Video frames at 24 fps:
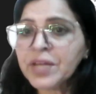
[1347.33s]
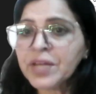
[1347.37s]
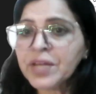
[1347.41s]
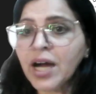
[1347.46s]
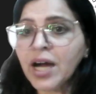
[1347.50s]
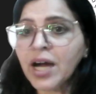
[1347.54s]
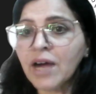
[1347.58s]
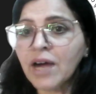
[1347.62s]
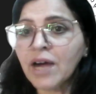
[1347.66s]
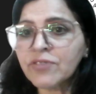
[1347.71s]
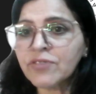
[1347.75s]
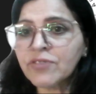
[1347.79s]

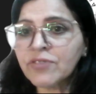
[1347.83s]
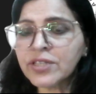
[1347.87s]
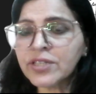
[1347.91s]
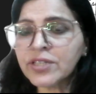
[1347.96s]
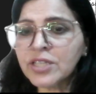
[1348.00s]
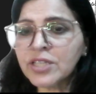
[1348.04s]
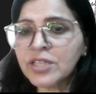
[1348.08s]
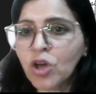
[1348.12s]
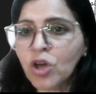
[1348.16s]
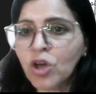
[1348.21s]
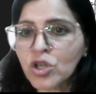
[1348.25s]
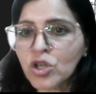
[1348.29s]
After the
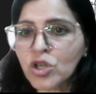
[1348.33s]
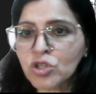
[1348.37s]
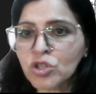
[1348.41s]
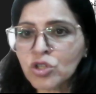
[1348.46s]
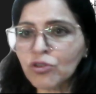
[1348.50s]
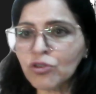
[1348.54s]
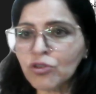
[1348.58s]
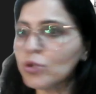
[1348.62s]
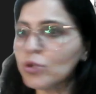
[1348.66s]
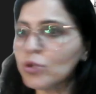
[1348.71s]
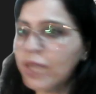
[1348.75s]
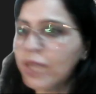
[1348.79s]
loss of
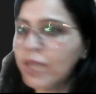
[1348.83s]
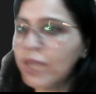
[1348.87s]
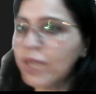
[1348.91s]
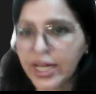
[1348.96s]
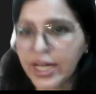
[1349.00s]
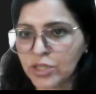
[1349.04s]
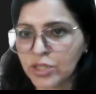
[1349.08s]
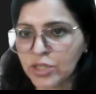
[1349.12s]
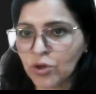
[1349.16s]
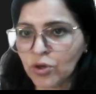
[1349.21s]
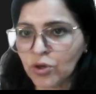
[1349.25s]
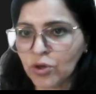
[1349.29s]
2
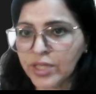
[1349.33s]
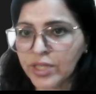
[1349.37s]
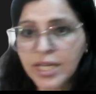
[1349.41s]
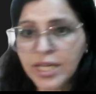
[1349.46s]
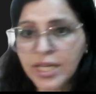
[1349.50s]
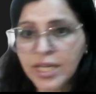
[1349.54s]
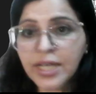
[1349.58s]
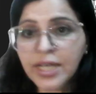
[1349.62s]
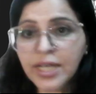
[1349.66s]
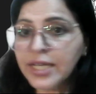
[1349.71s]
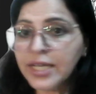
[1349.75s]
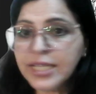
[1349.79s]
electron,
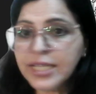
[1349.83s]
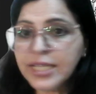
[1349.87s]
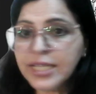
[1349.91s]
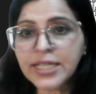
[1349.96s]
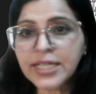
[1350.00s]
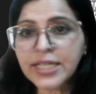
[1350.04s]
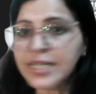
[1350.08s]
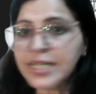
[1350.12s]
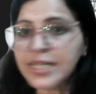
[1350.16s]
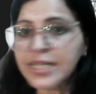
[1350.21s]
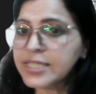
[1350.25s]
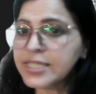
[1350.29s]
neither
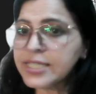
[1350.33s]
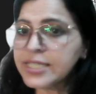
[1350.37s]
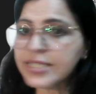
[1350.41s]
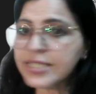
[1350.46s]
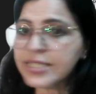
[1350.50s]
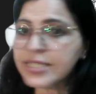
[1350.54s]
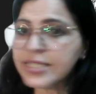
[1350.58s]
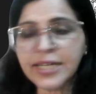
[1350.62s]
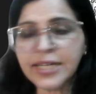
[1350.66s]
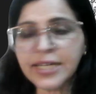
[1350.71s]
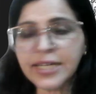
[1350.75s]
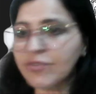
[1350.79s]
it is
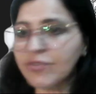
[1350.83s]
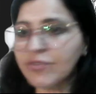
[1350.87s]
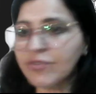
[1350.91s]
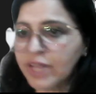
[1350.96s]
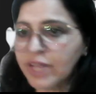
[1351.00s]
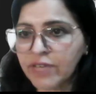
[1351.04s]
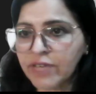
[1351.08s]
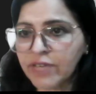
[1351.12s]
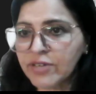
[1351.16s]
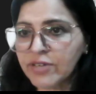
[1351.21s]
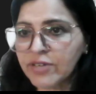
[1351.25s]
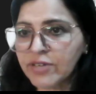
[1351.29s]

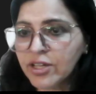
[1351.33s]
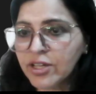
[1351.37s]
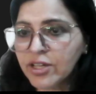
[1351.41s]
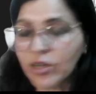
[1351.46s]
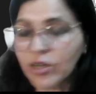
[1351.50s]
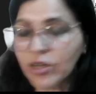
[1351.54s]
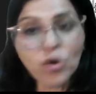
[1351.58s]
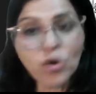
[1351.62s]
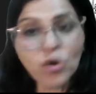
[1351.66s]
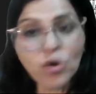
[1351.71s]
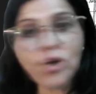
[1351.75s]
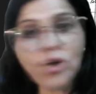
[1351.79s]
3d5
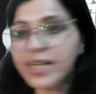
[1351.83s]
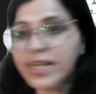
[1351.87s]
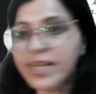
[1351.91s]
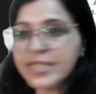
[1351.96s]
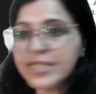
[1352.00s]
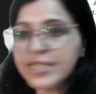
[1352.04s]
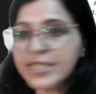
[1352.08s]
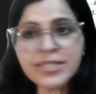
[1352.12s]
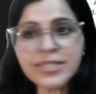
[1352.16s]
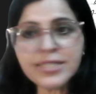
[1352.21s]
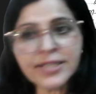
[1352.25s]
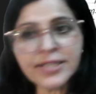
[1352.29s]
nor it is
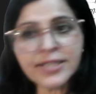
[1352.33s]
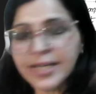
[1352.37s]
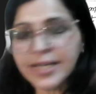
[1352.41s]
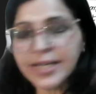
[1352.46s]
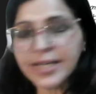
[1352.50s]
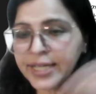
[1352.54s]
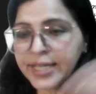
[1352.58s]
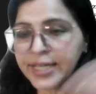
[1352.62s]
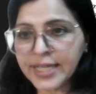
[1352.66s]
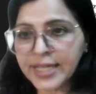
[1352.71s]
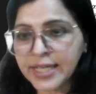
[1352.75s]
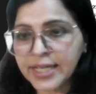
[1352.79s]

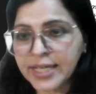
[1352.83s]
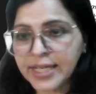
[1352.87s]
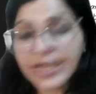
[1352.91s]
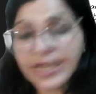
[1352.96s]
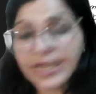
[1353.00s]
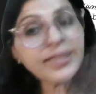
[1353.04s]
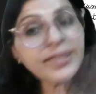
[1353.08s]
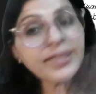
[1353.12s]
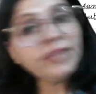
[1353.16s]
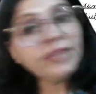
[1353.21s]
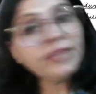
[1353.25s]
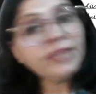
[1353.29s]
3d10,
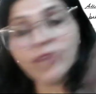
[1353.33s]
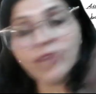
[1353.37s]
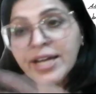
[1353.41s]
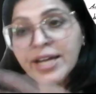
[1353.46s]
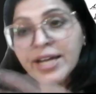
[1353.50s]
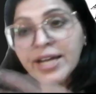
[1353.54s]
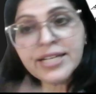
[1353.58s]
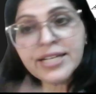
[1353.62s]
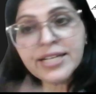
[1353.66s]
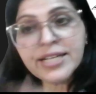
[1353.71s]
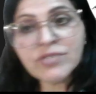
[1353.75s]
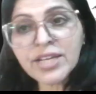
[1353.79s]
then why it
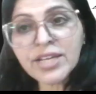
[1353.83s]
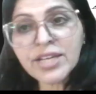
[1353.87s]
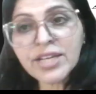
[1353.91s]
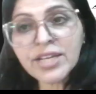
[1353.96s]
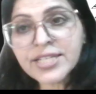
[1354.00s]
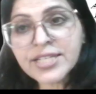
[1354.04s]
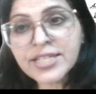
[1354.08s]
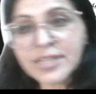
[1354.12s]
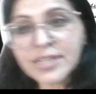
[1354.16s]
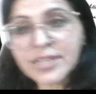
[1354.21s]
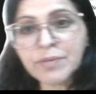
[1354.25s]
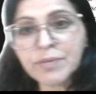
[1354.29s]
is very
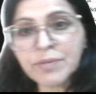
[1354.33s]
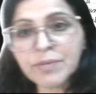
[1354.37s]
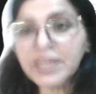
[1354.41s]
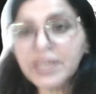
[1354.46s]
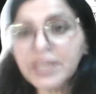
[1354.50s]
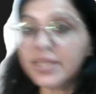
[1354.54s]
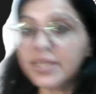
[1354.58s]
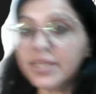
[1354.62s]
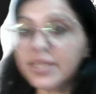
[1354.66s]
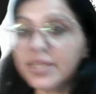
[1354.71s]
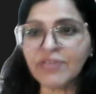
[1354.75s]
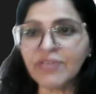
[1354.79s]
stable
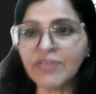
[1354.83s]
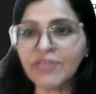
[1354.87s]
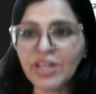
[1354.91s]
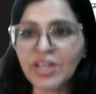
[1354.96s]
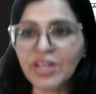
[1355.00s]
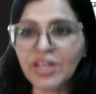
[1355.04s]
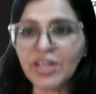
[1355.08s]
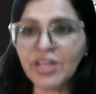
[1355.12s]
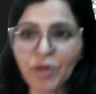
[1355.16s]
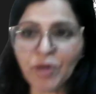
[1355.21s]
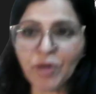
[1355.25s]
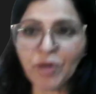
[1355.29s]
is a very
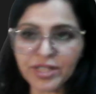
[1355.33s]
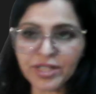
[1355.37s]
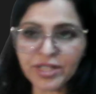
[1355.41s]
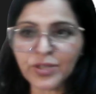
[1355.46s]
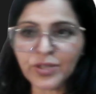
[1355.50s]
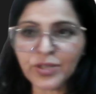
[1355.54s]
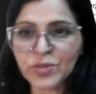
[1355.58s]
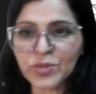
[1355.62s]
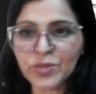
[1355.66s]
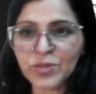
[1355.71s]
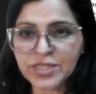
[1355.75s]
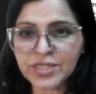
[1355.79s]
important
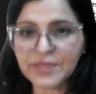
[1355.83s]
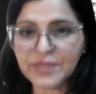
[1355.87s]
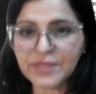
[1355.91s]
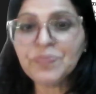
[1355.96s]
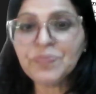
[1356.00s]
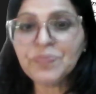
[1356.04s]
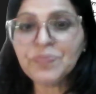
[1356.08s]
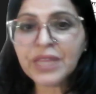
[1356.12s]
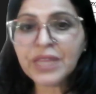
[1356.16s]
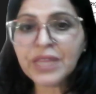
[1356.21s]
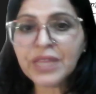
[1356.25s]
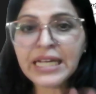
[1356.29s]
question.
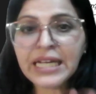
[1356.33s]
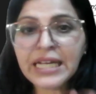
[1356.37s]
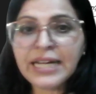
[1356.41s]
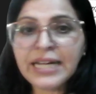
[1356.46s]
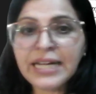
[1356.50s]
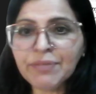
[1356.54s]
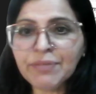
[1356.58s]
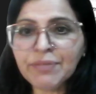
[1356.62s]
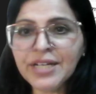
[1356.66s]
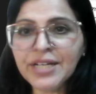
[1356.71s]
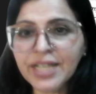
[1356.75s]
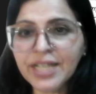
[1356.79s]
Let
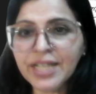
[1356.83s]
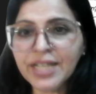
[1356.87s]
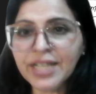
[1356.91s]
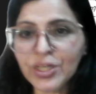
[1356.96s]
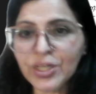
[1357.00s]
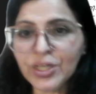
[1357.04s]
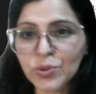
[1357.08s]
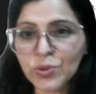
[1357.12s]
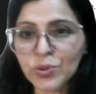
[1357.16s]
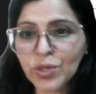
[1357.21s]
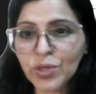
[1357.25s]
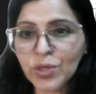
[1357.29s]
me tell
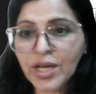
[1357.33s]
you.